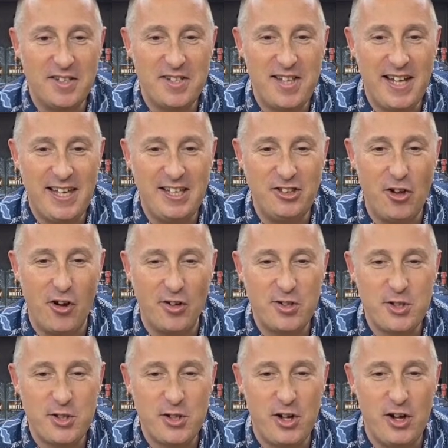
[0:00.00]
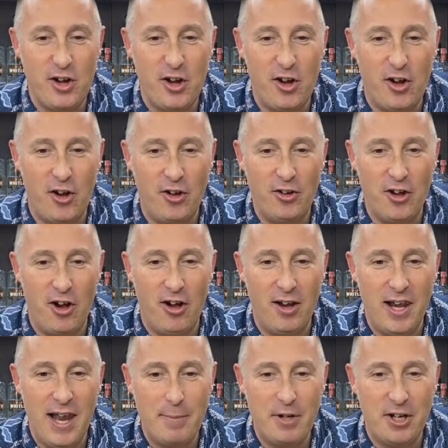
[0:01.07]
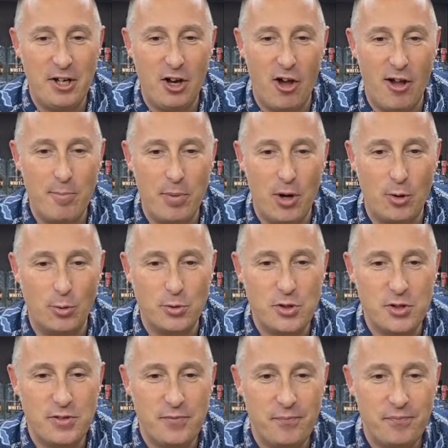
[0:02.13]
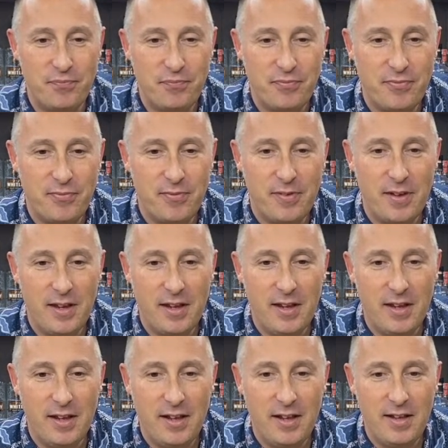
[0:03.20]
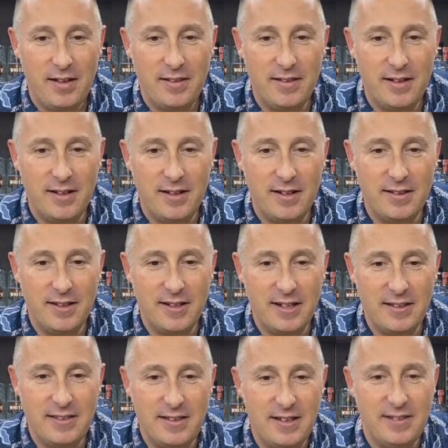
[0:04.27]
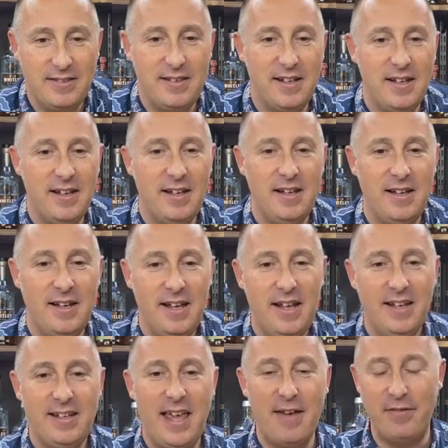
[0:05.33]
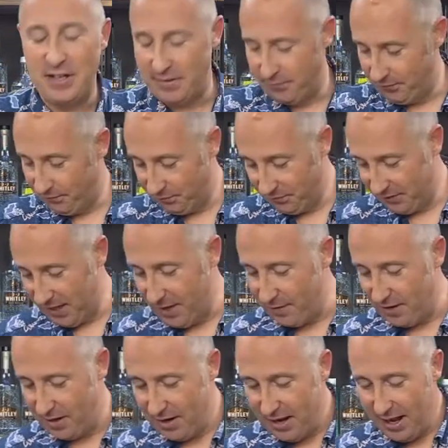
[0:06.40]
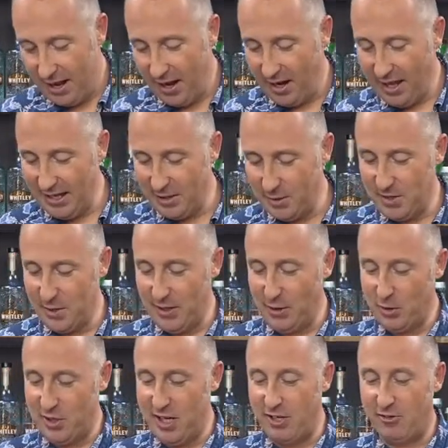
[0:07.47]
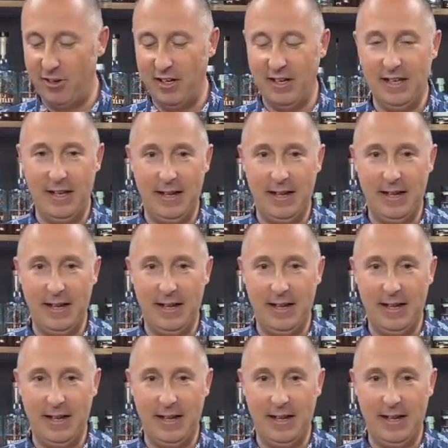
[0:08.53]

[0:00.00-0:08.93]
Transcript: sticky dots on our lemon and lime bottles. Da, da, da, da, da. Kevin, I'll let you into a little secret.